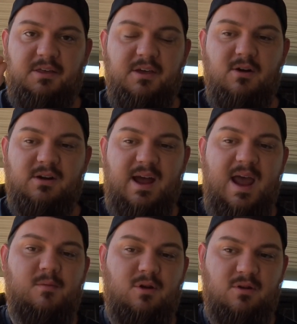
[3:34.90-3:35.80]
thinner in
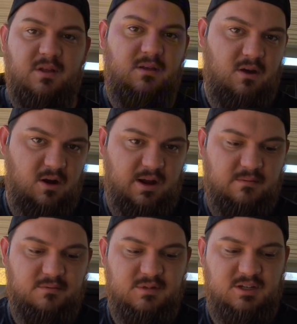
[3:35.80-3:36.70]
diameter than the Arken,
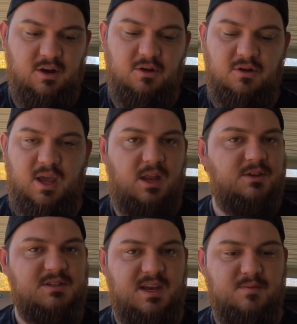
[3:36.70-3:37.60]
so you can't
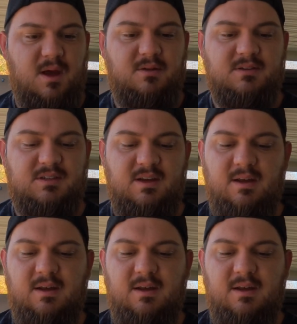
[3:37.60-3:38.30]
use the same mounts.